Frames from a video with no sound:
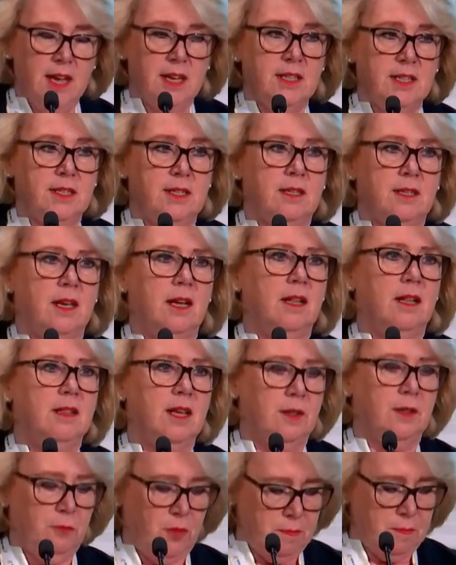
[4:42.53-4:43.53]
is
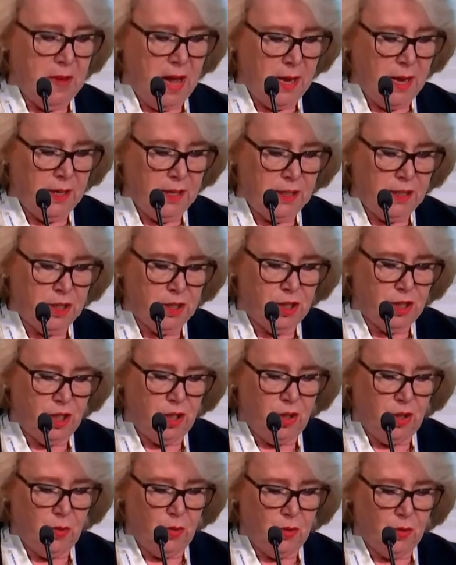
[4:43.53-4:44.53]
that we managed
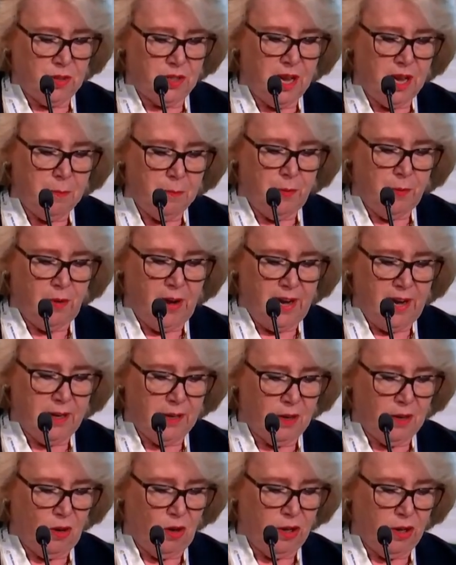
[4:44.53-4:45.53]
to
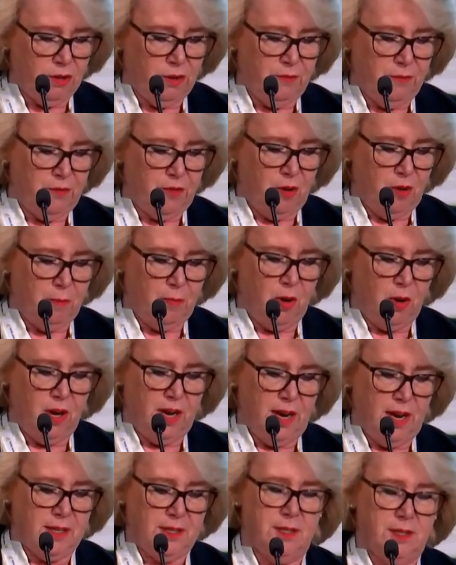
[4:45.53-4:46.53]
separate cotton from
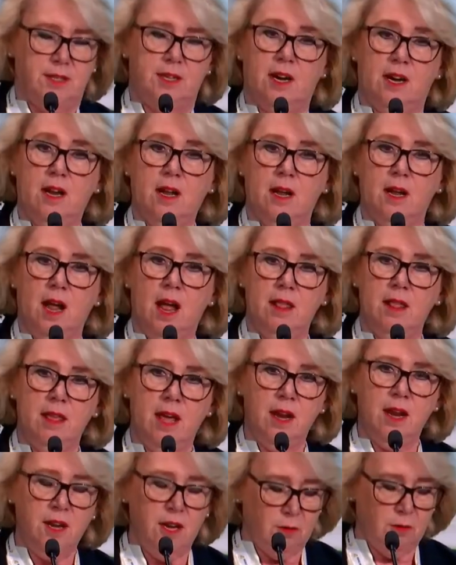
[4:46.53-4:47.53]
polyester
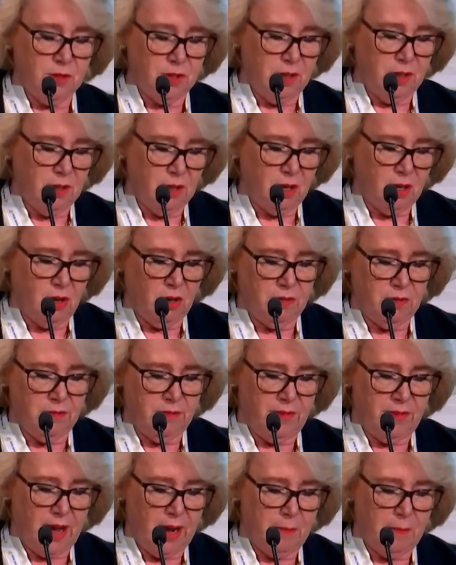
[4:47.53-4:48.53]
and then using the
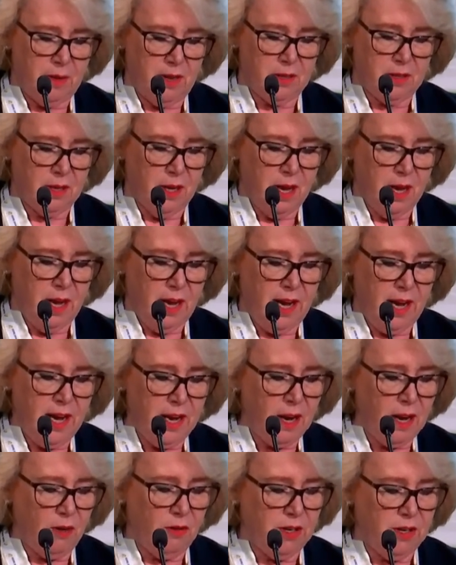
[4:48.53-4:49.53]
cotton fibers
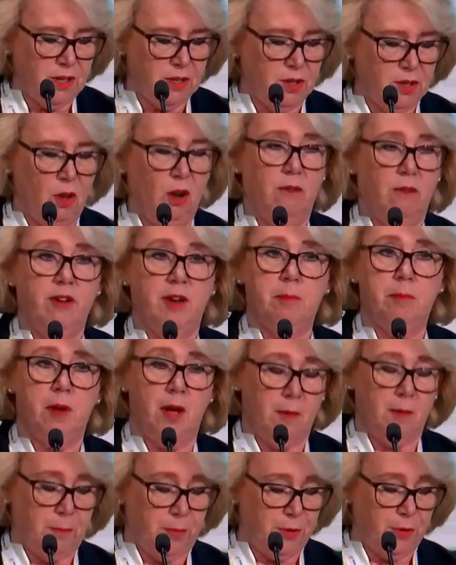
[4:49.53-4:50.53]
in our dissolving
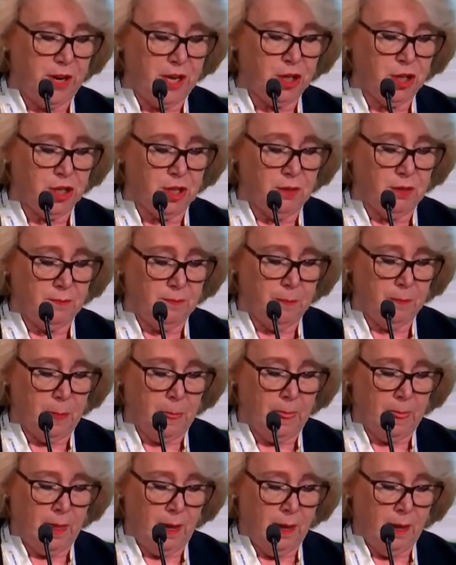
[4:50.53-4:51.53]
pulp production.
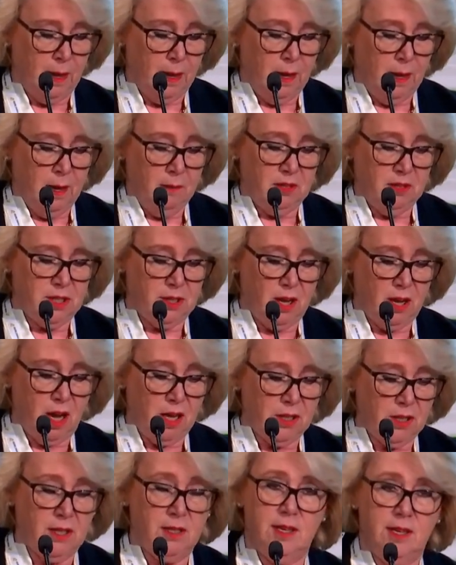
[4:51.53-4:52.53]
We
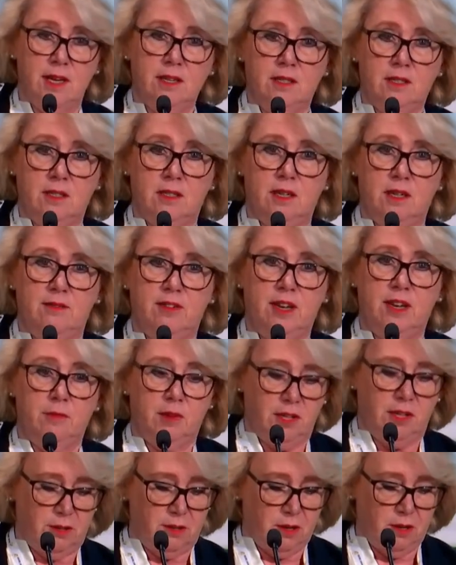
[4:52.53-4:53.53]
started
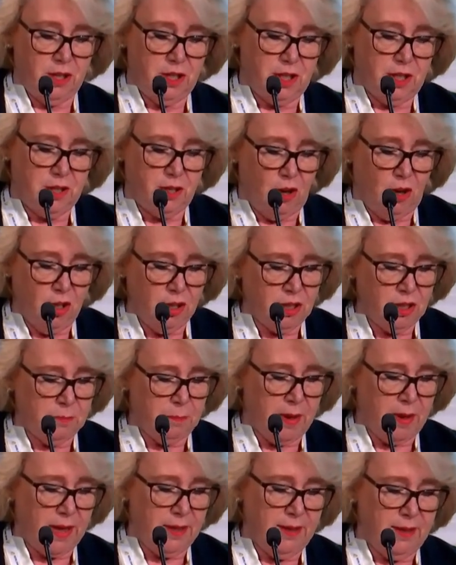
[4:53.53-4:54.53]
tentatively with 30 tons
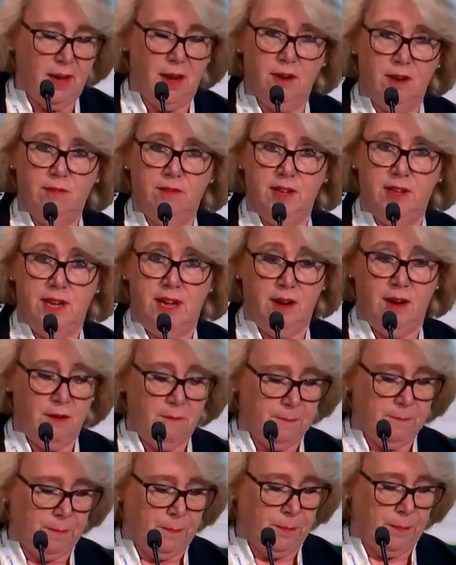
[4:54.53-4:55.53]
by the end of the
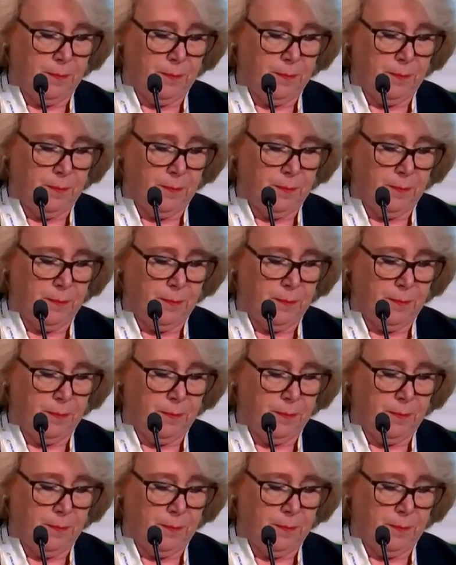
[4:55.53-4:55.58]
year,